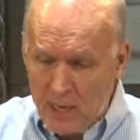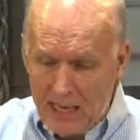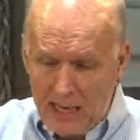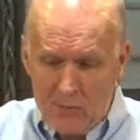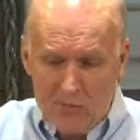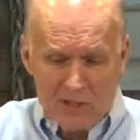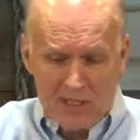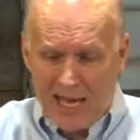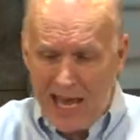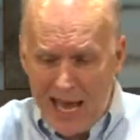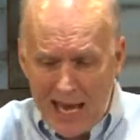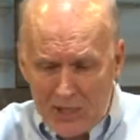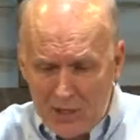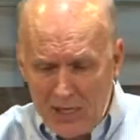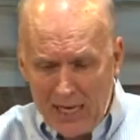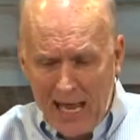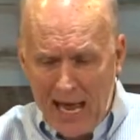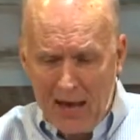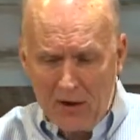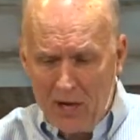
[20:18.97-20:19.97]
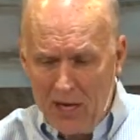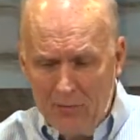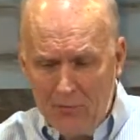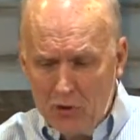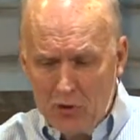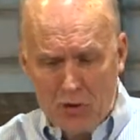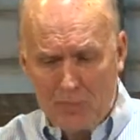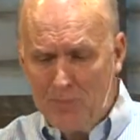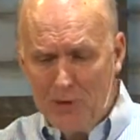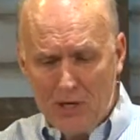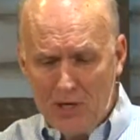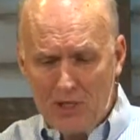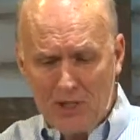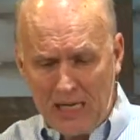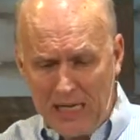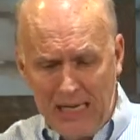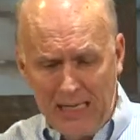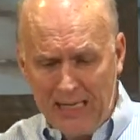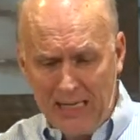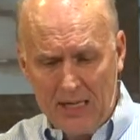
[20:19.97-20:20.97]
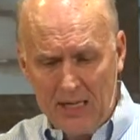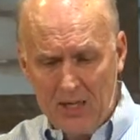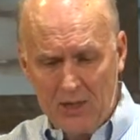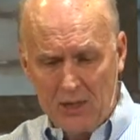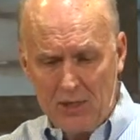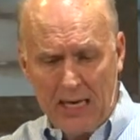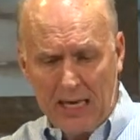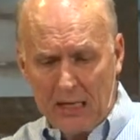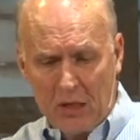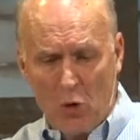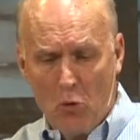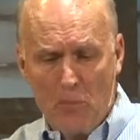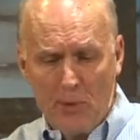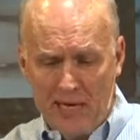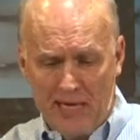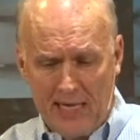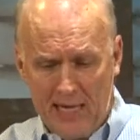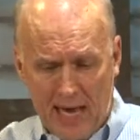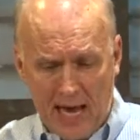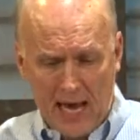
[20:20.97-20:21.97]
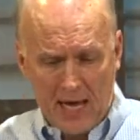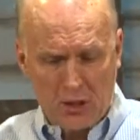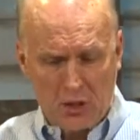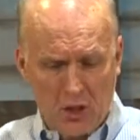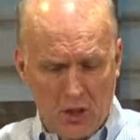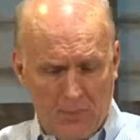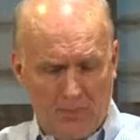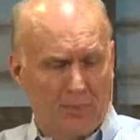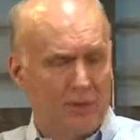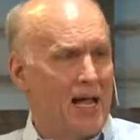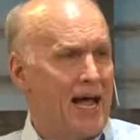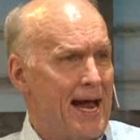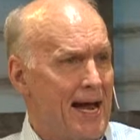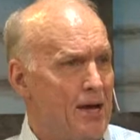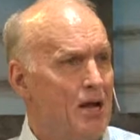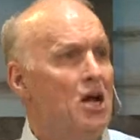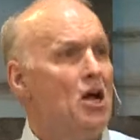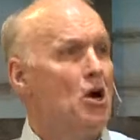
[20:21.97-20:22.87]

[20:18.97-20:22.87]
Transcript: He was casting out evil spirits, healing the sick, opening the eyes of the blind,